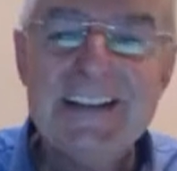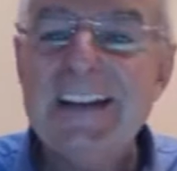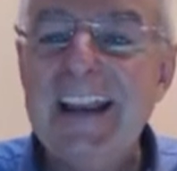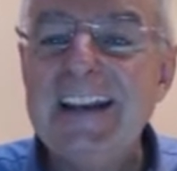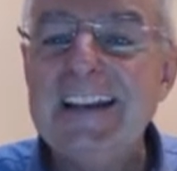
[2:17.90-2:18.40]

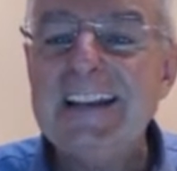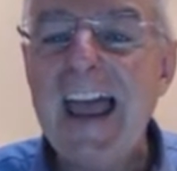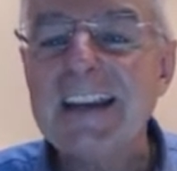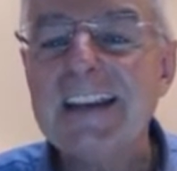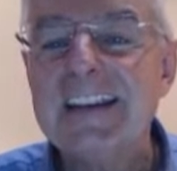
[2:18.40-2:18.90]
It is
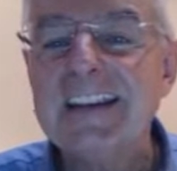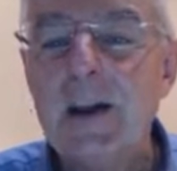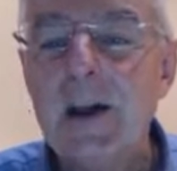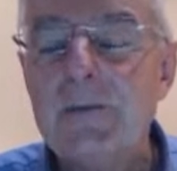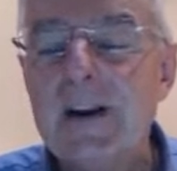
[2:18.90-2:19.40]
hanging
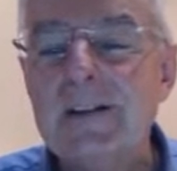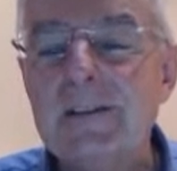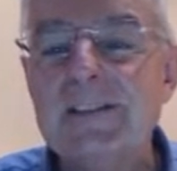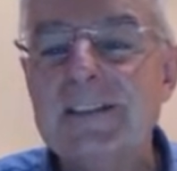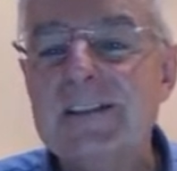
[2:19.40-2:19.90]

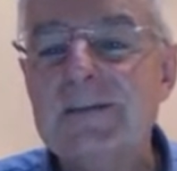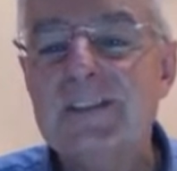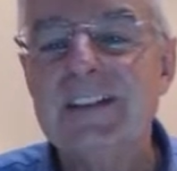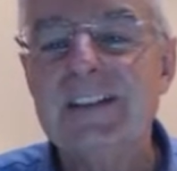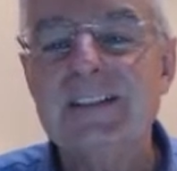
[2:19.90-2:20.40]
around this
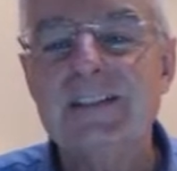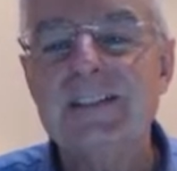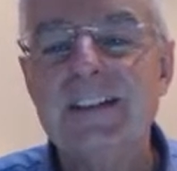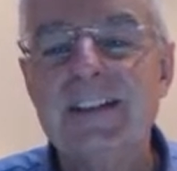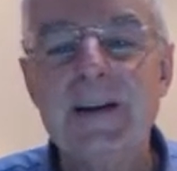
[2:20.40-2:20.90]

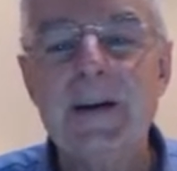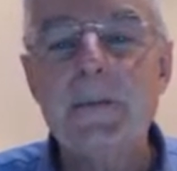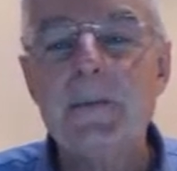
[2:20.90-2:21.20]
resistance here.